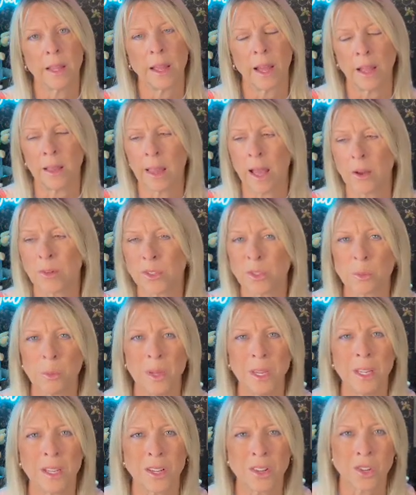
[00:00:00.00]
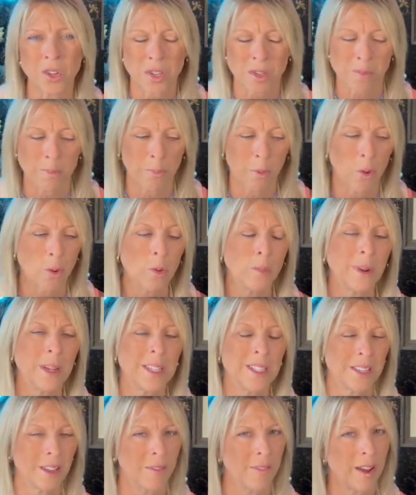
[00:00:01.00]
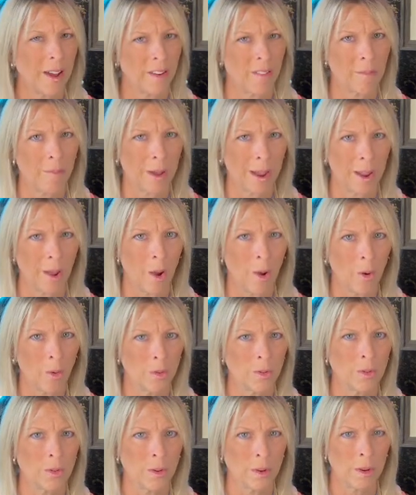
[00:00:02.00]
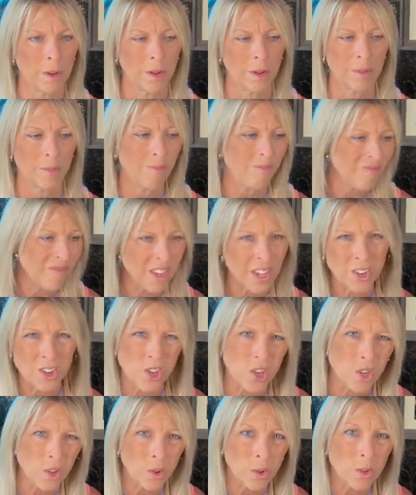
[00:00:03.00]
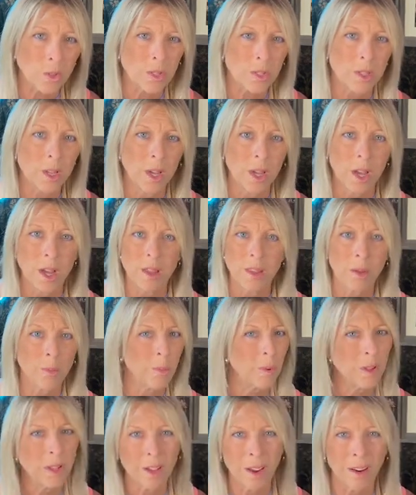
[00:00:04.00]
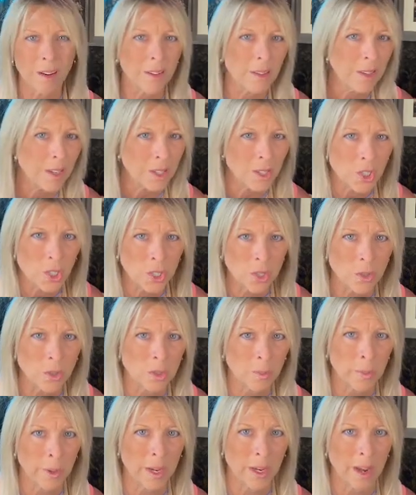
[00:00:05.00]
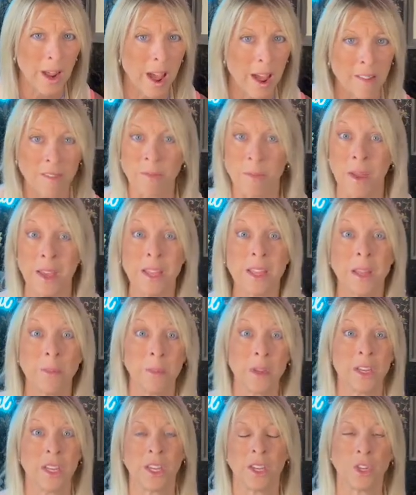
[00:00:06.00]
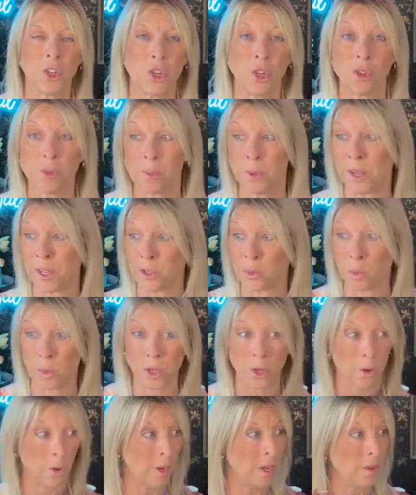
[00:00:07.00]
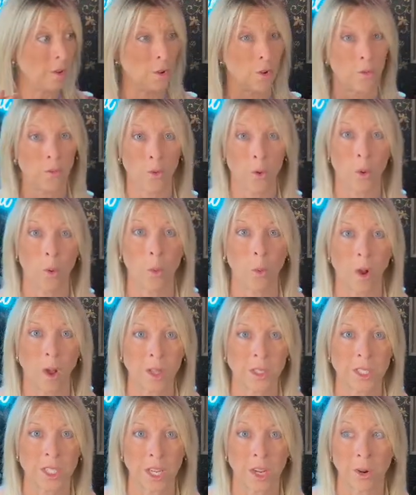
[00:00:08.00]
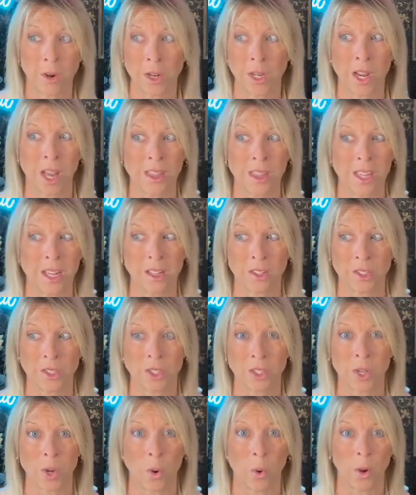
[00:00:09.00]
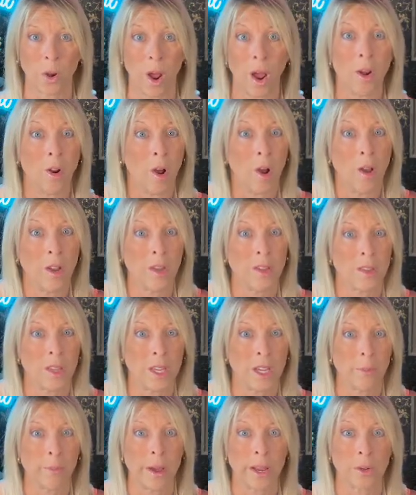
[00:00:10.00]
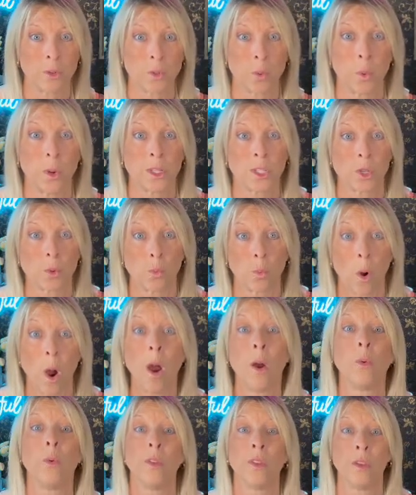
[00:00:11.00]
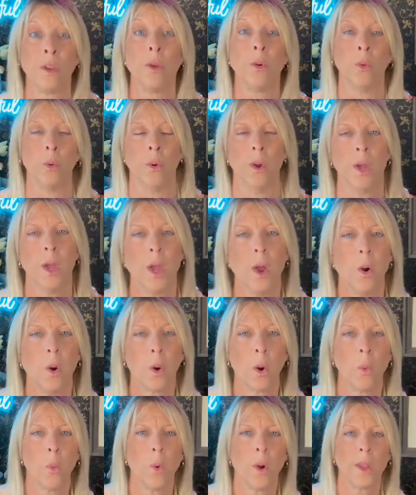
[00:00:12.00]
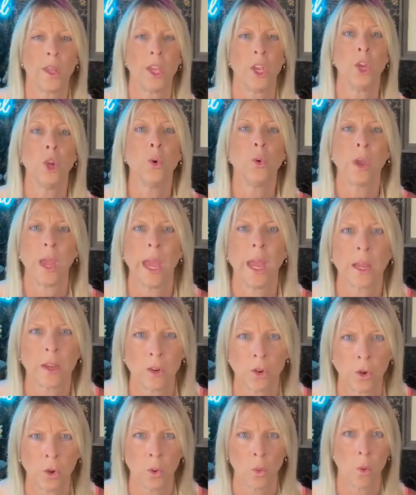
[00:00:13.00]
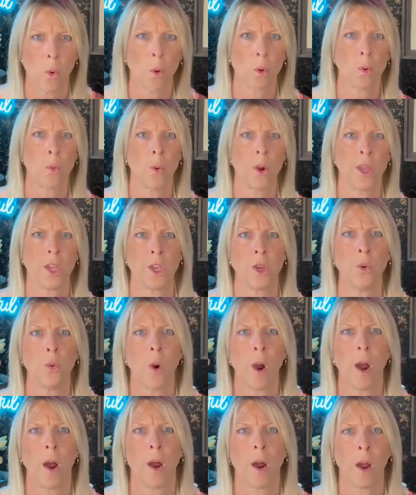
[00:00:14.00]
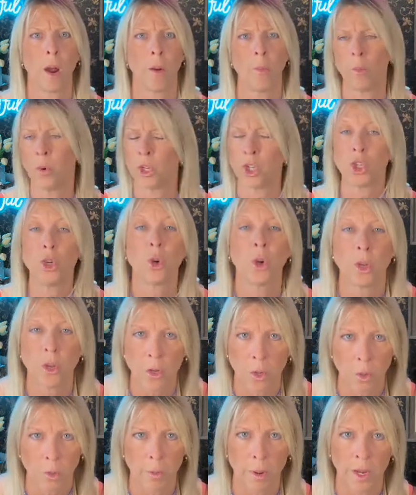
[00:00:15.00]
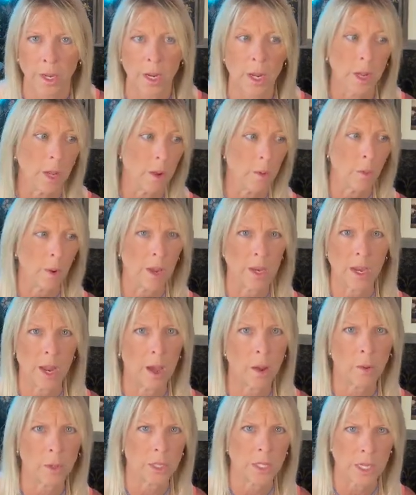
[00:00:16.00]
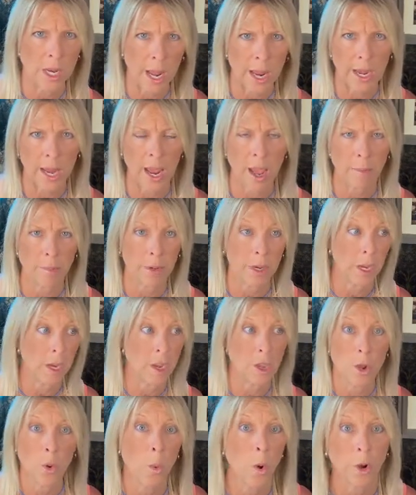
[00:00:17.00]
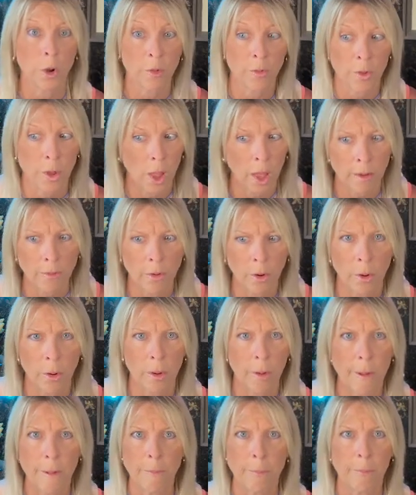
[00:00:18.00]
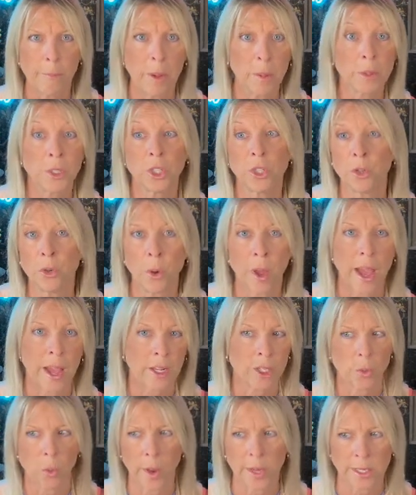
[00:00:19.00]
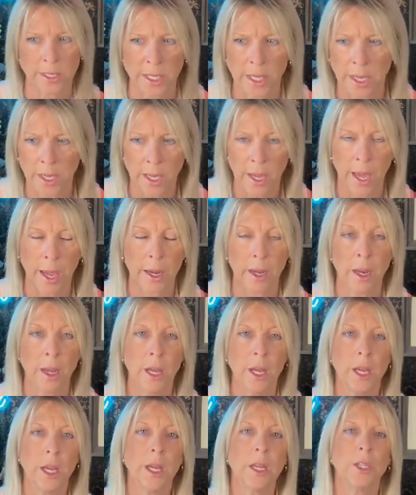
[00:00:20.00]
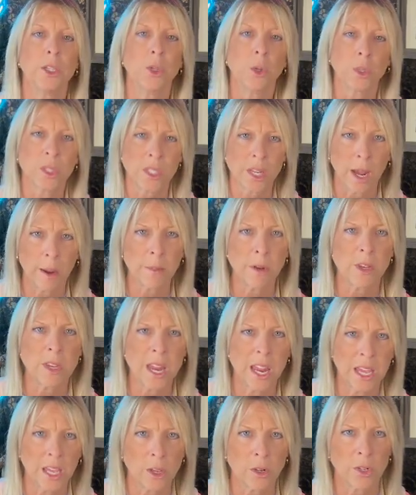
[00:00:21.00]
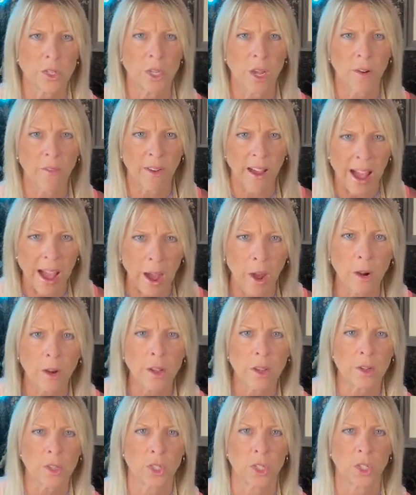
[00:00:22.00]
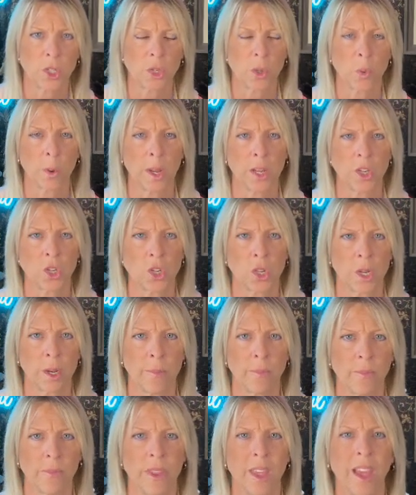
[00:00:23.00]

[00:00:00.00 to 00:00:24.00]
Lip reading: allows me to just pull myself out of my own issues that really aren't issues, but I've made them into issues, because when you're in your four walls here and nothing else is going on, all you think about is what's wrong with you, or what you can't do, or what you wish you could do, but right now is not happening. And you wonder if you'll ever be able to do X, Y, Z again. So it's time to take yourself out of your situation,